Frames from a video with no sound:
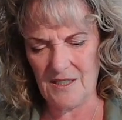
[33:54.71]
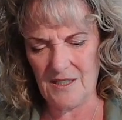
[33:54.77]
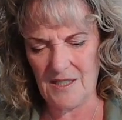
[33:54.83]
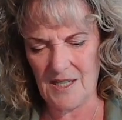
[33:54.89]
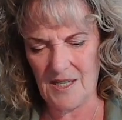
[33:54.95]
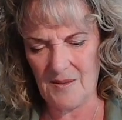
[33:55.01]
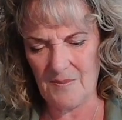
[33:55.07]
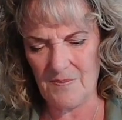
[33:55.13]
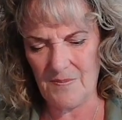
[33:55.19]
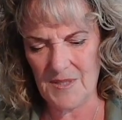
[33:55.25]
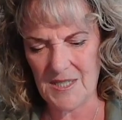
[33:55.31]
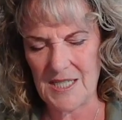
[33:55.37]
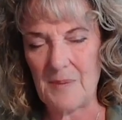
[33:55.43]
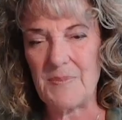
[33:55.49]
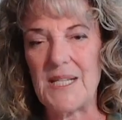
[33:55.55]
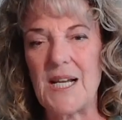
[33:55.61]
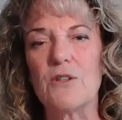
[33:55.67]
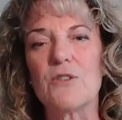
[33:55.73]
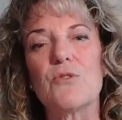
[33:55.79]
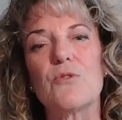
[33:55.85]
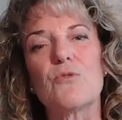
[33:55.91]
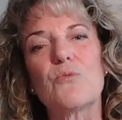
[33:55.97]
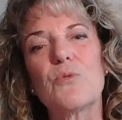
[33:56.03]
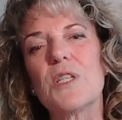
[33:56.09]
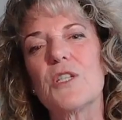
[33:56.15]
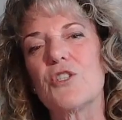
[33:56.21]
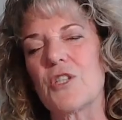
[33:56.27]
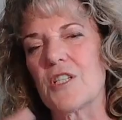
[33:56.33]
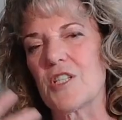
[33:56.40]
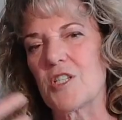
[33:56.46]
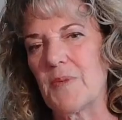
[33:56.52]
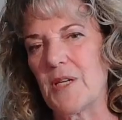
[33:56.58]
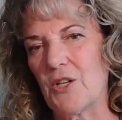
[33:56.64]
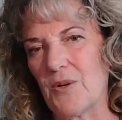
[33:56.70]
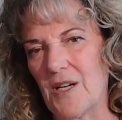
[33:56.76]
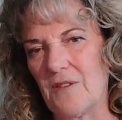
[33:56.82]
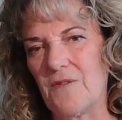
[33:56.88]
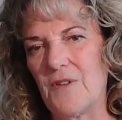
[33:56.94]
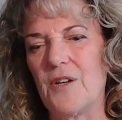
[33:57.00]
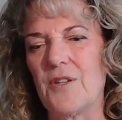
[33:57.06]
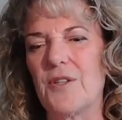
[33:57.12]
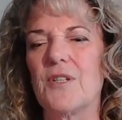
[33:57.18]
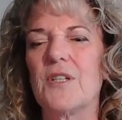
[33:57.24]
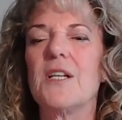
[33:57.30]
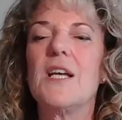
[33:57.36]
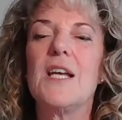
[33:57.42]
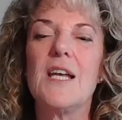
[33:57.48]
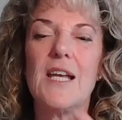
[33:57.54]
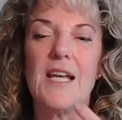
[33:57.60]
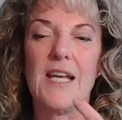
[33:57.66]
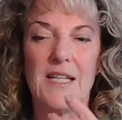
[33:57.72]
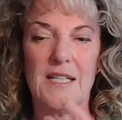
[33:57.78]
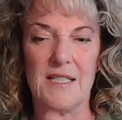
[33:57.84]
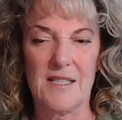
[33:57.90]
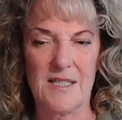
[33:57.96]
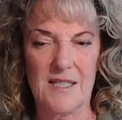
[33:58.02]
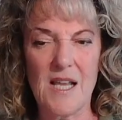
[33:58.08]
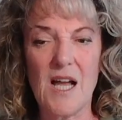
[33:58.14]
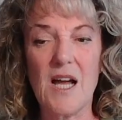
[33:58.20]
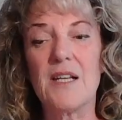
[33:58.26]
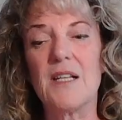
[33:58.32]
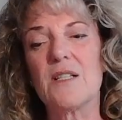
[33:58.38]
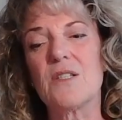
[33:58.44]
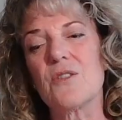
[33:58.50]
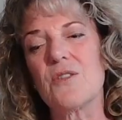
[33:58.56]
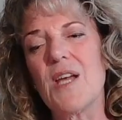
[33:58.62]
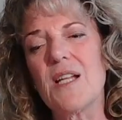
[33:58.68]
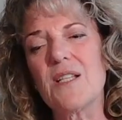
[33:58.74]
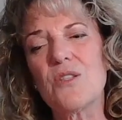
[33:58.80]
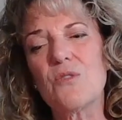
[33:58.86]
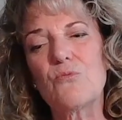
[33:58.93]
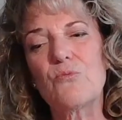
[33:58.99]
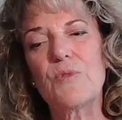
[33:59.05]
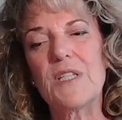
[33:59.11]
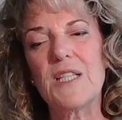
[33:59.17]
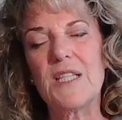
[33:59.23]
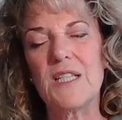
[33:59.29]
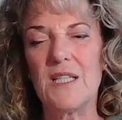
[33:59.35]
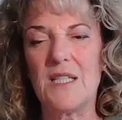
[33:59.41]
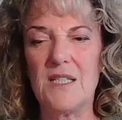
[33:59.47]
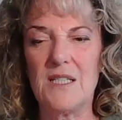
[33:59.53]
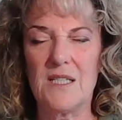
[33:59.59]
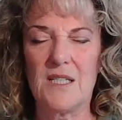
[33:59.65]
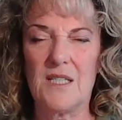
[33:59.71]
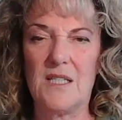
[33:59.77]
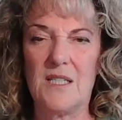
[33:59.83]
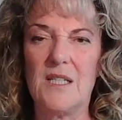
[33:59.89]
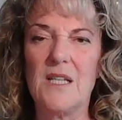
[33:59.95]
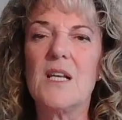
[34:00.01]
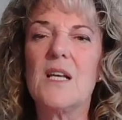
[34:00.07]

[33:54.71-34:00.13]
they stepped out. So it was really just my grandfather and his son. And so that's a really easy